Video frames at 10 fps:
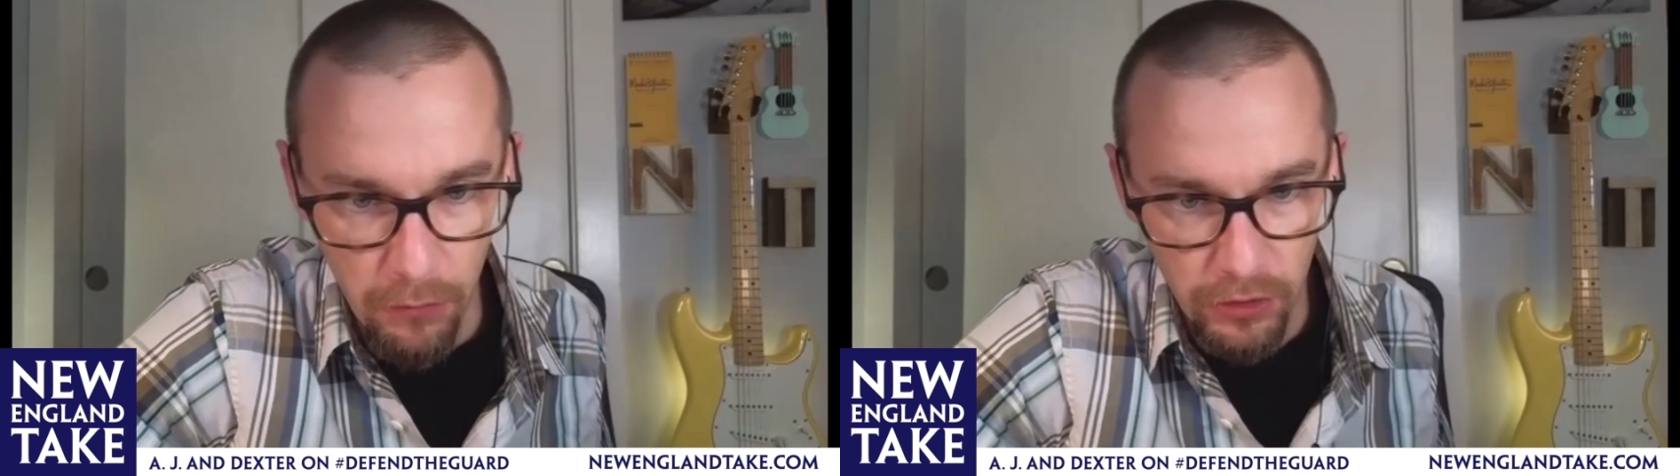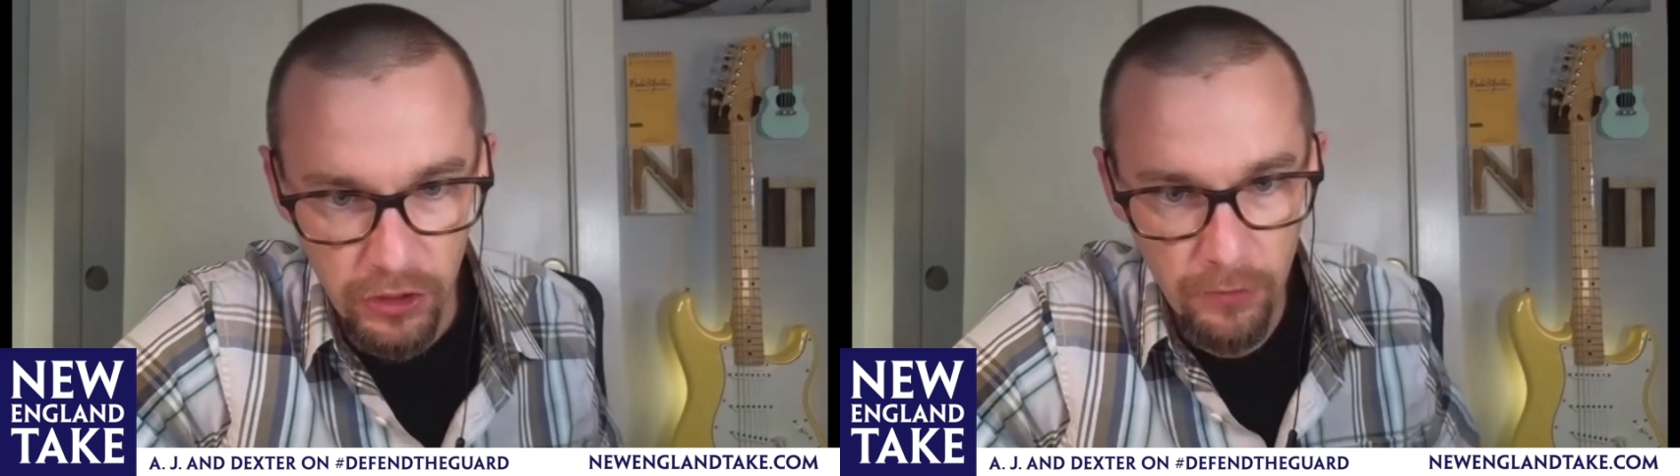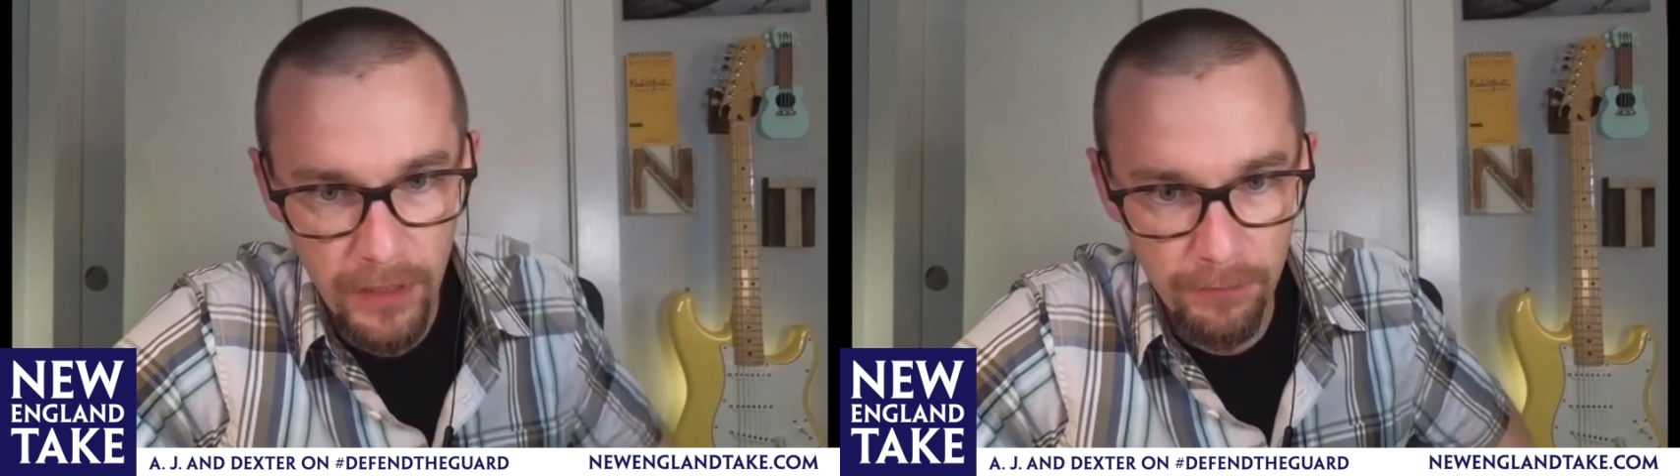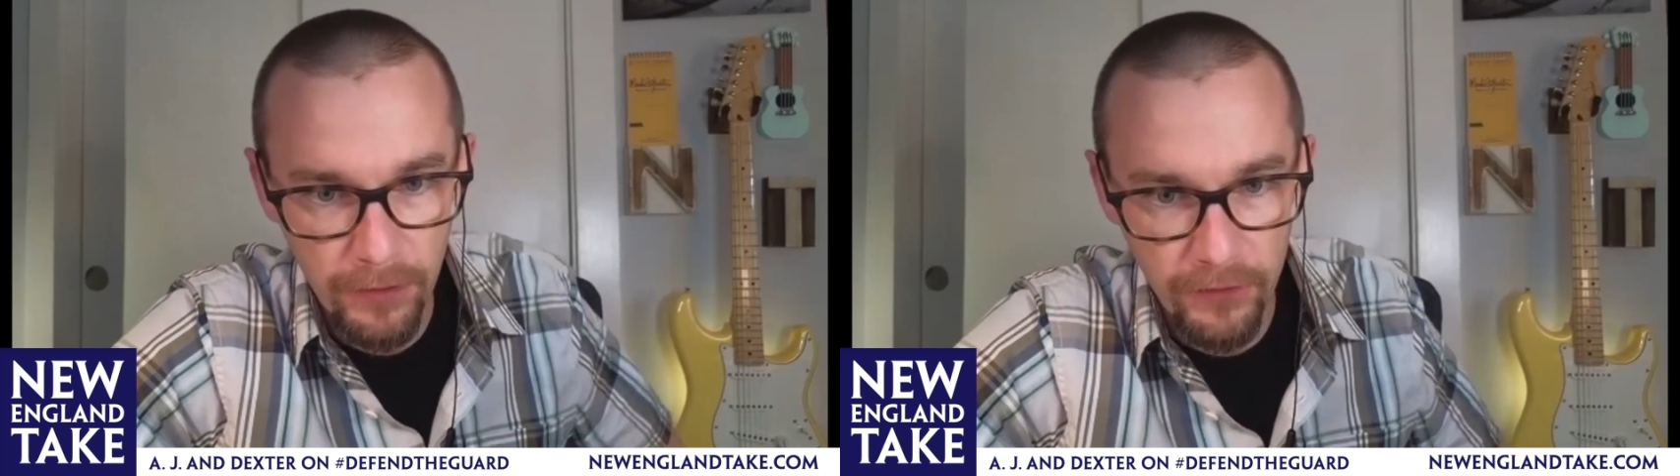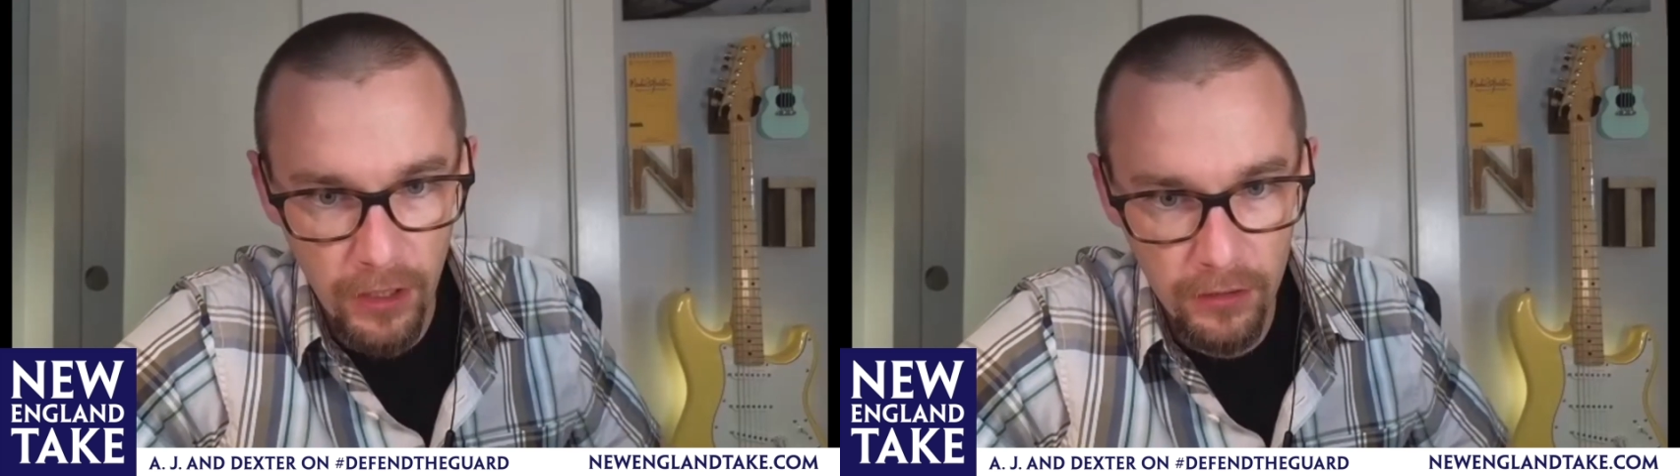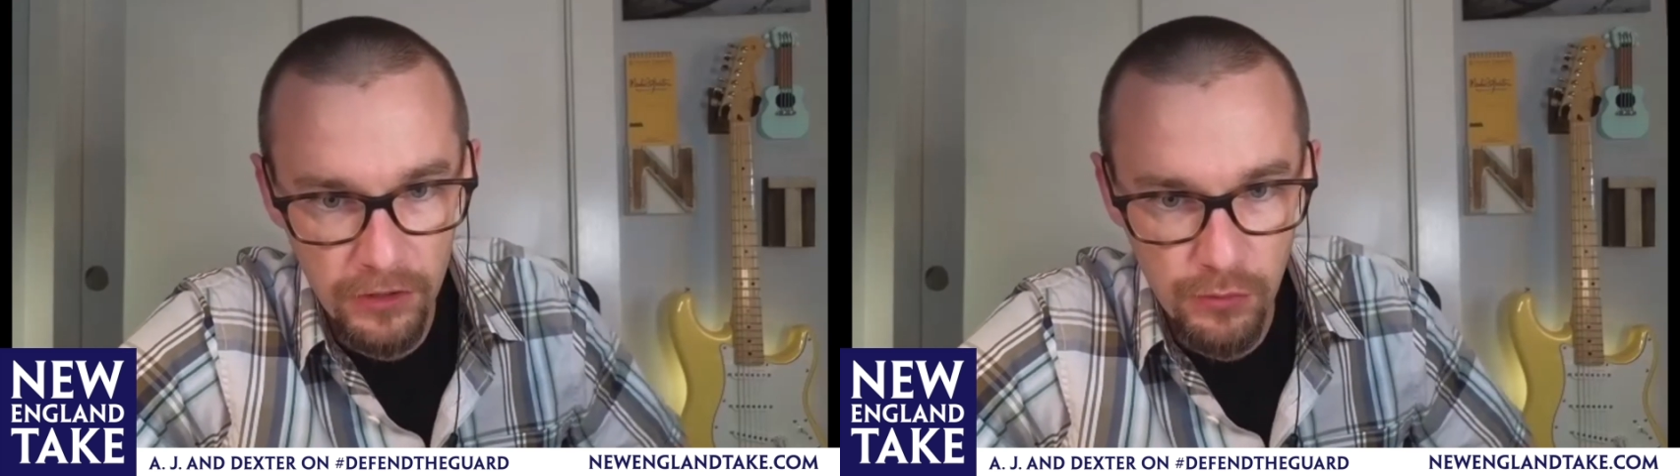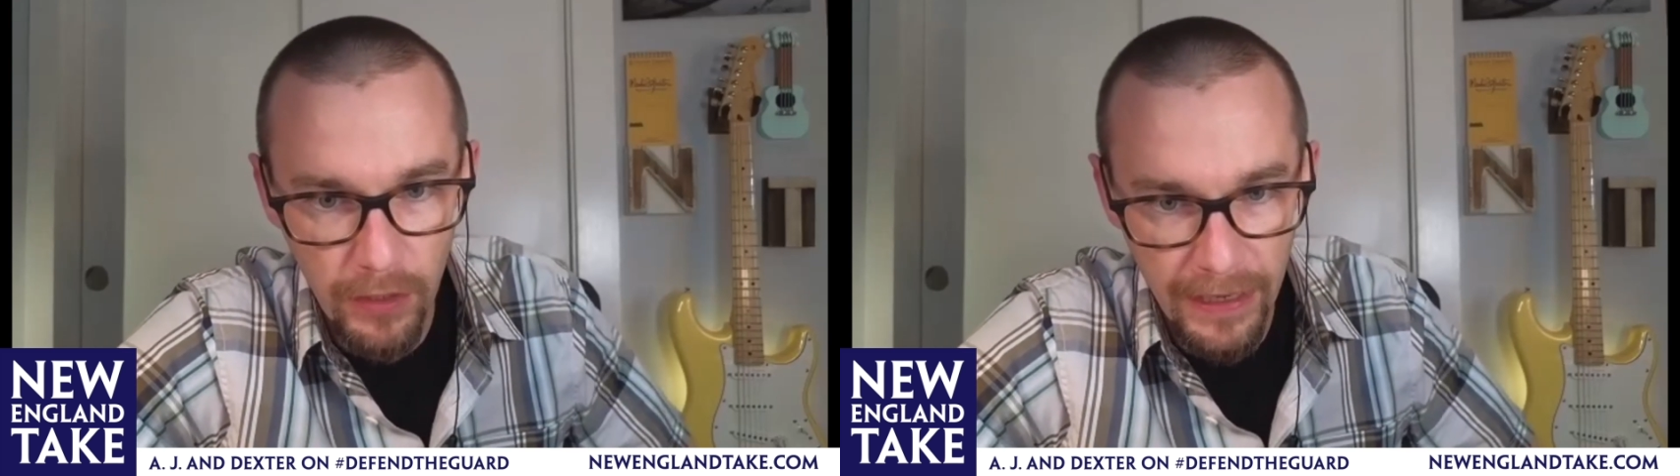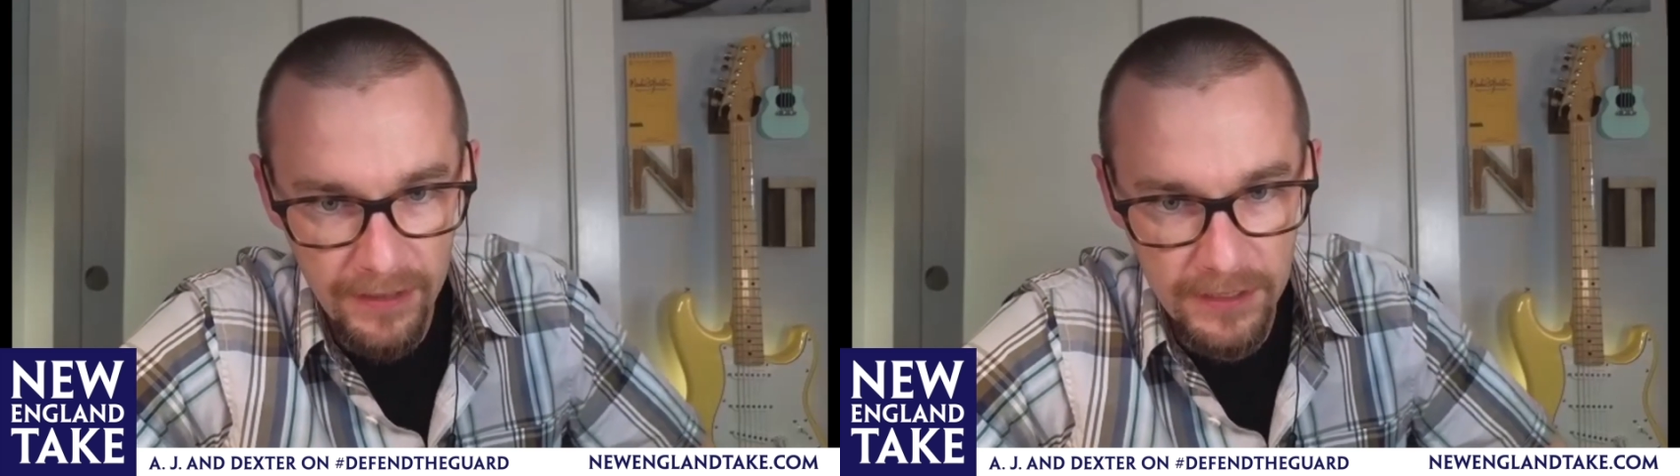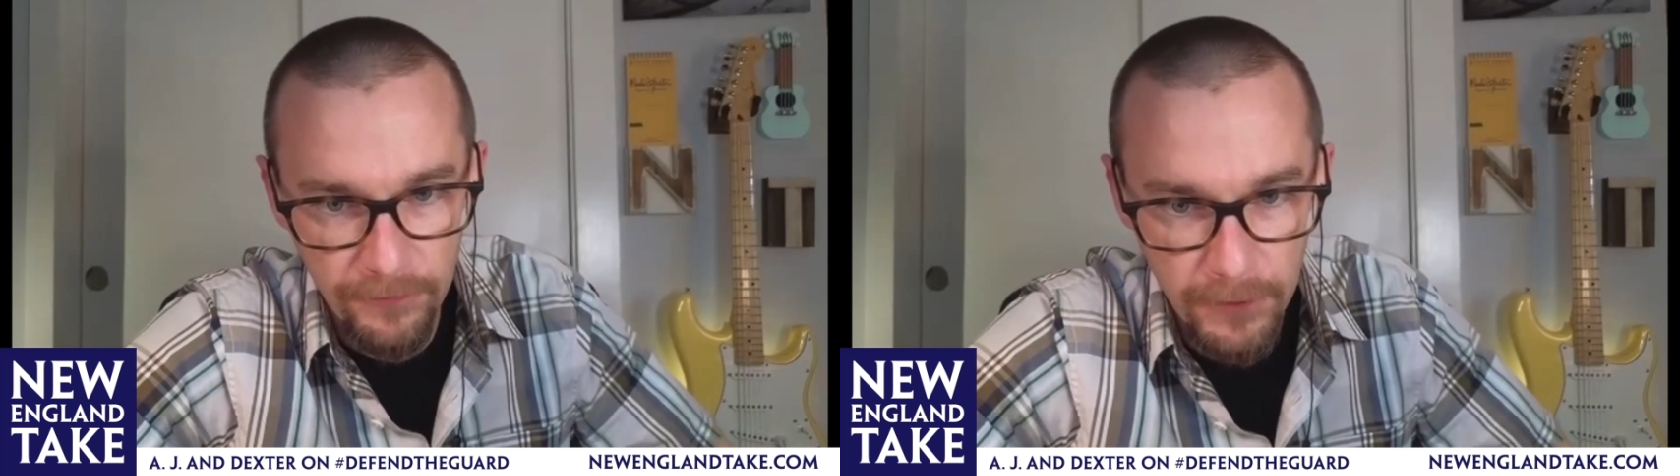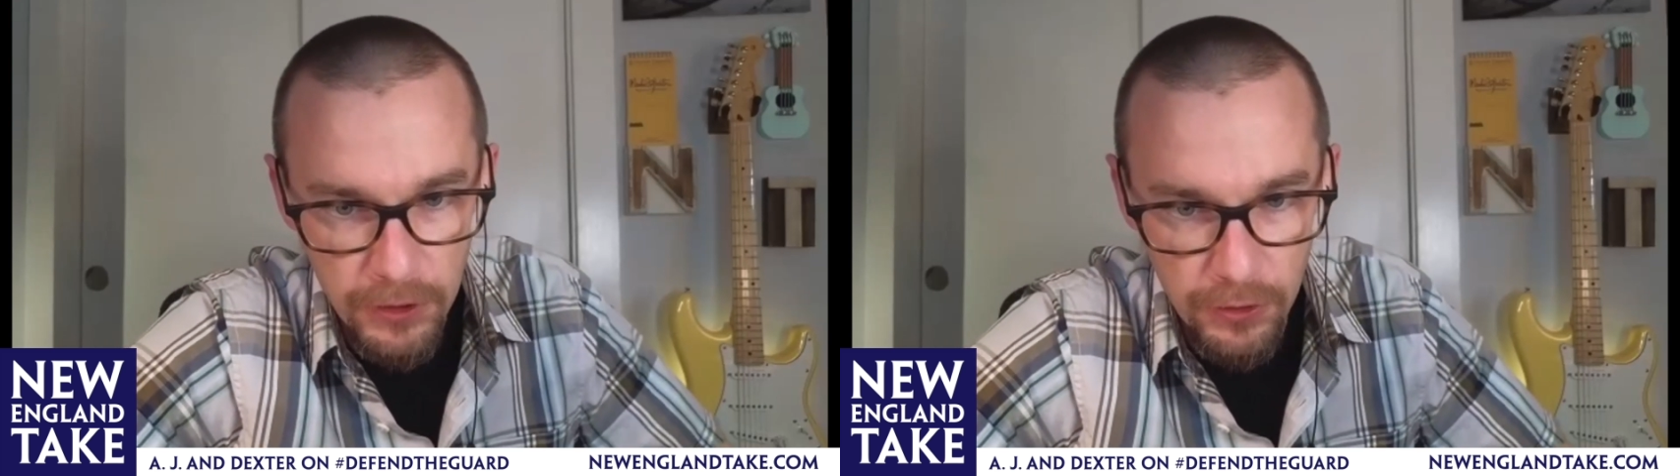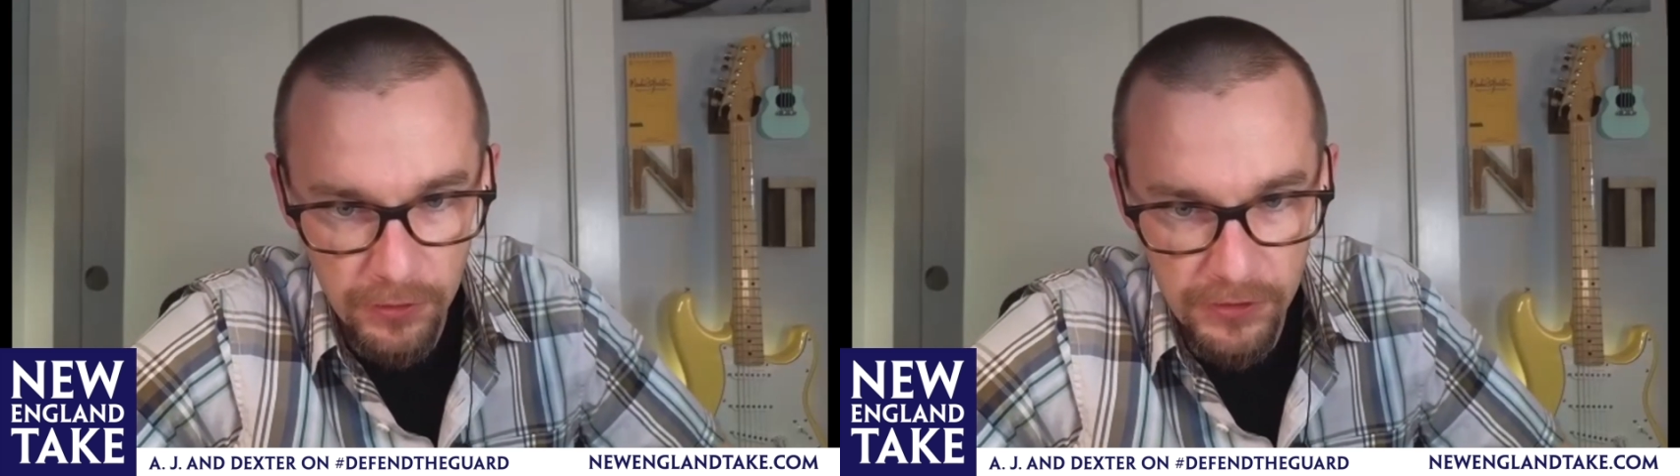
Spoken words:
while no member of Congress, White House official,